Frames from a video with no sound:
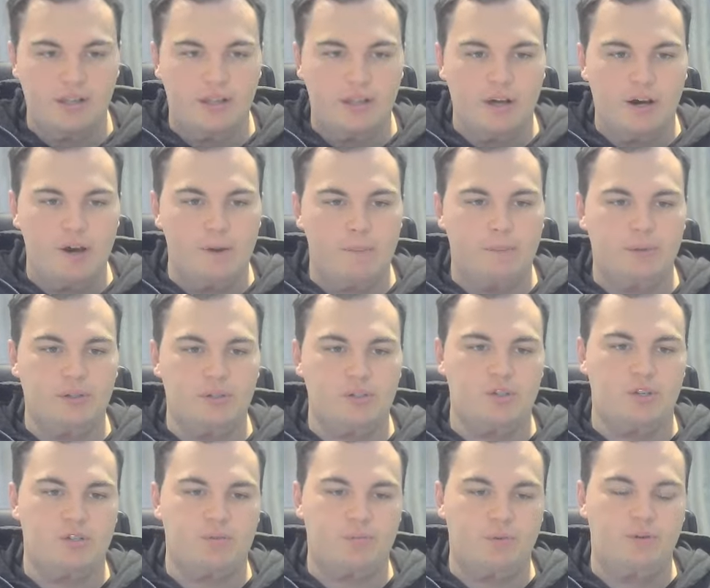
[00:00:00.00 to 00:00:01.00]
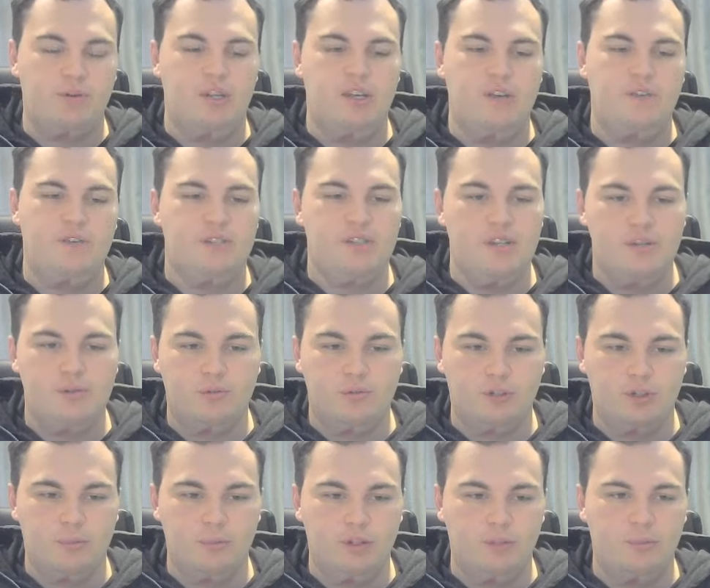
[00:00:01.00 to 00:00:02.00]
I apologize, Road FC
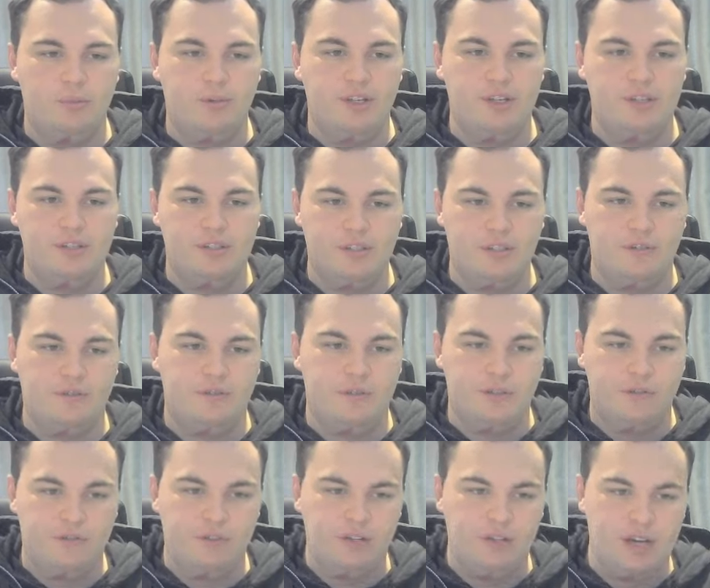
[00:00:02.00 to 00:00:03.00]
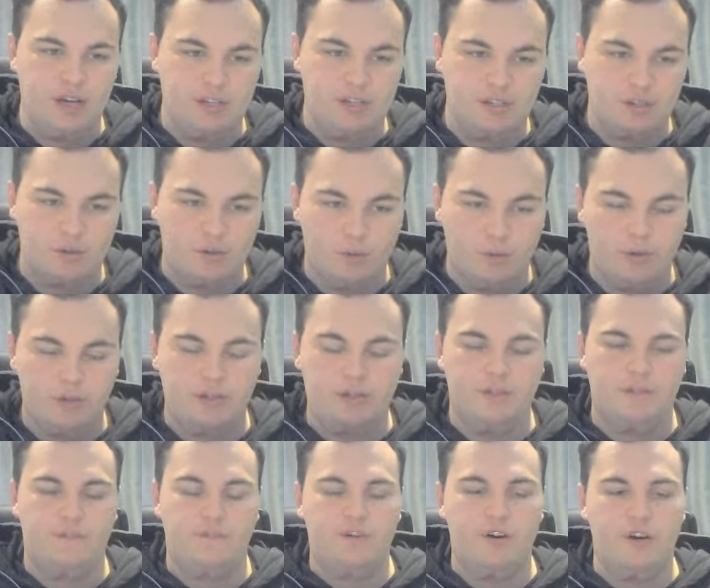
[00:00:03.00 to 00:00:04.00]
tournament when he did defeat Acel Kwan in
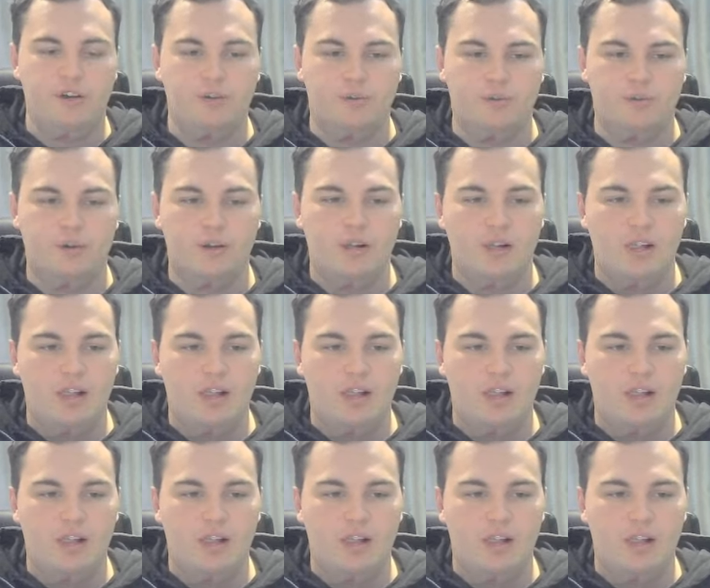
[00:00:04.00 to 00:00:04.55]
the final.